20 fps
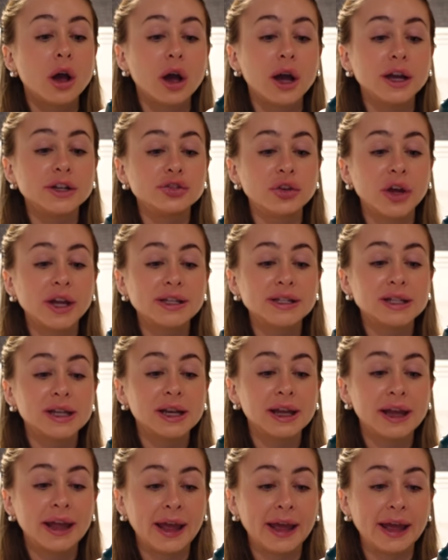
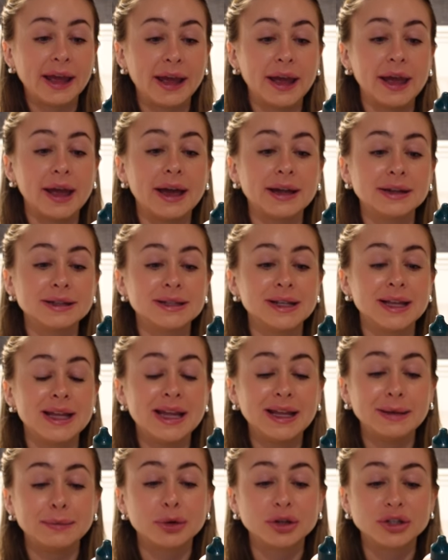hydrating care and
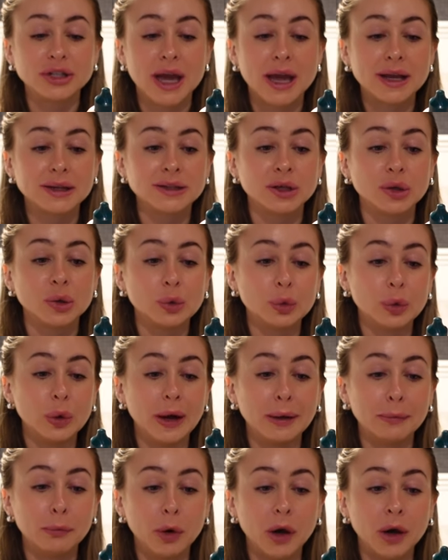heat protector all
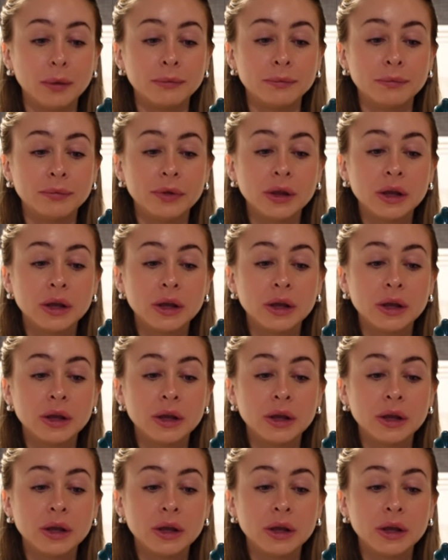in one.